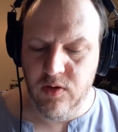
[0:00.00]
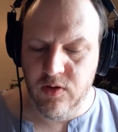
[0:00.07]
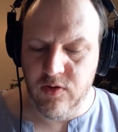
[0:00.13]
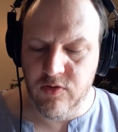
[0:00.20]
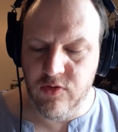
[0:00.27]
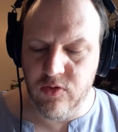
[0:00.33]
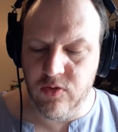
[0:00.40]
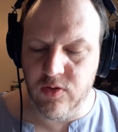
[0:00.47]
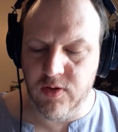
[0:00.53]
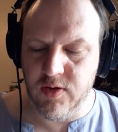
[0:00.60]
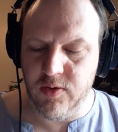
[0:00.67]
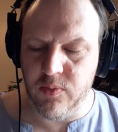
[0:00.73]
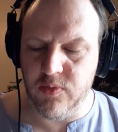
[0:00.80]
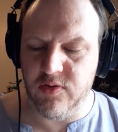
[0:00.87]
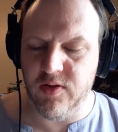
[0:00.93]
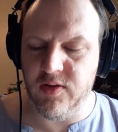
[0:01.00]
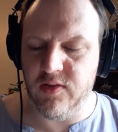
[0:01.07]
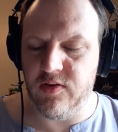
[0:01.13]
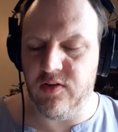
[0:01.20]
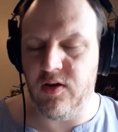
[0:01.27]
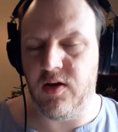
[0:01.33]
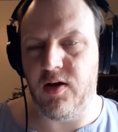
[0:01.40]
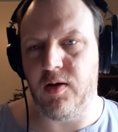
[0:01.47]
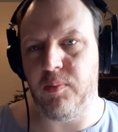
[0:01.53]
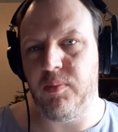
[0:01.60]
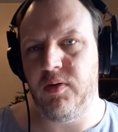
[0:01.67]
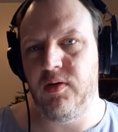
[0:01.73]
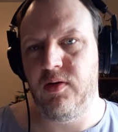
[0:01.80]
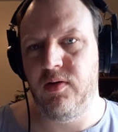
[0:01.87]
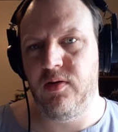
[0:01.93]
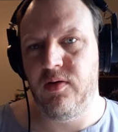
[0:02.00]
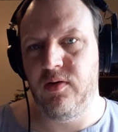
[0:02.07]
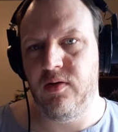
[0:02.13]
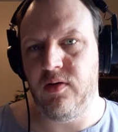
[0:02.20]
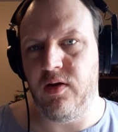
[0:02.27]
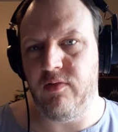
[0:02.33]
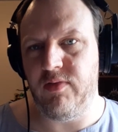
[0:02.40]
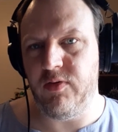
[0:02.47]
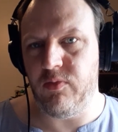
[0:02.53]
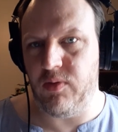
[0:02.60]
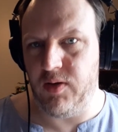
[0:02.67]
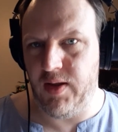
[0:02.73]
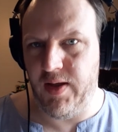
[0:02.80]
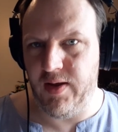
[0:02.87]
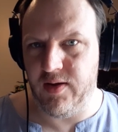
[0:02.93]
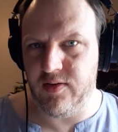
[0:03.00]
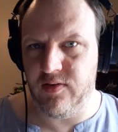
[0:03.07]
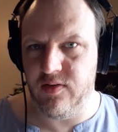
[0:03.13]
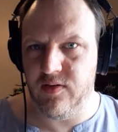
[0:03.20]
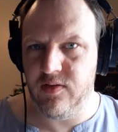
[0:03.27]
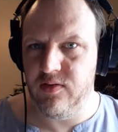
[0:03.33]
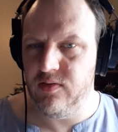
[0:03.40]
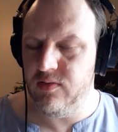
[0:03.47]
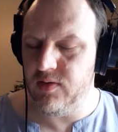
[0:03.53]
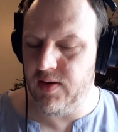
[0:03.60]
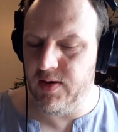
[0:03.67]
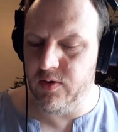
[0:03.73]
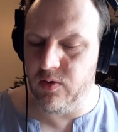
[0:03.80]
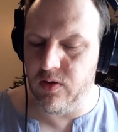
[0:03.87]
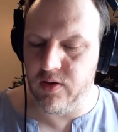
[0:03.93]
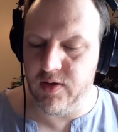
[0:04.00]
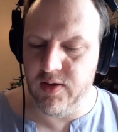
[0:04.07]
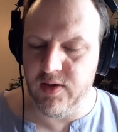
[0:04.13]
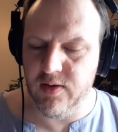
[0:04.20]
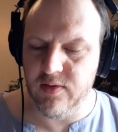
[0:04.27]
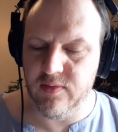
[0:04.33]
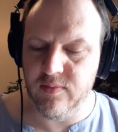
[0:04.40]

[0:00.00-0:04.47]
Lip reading: Jory was at the top of a relaxed hierarchy.